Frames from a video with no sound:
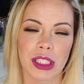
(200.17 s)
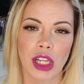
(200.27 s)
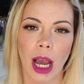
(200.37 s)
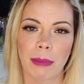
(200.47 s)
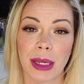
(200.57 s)
the
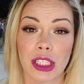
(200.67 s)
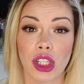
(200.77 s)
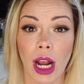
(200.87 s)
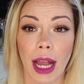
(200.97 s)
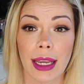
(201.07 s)
top
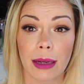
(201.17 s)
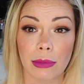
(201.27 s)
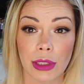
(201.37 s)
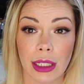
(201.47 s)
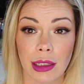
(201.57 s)
picture I
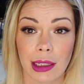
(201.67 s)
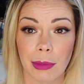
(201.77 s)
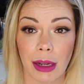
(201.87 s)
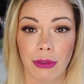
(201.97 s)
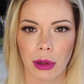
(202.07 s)
am
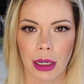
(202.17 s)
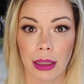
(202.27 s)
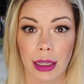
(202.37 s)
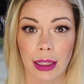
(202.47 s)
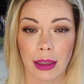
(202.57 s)
wrinkling my
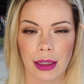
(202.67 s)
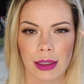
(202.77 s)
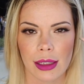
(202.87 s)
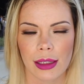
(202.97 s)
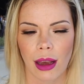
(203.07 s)
forehead like
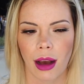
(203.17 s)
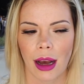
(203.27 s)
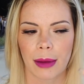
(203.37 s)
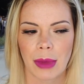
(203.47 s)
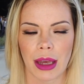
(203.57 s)
this um,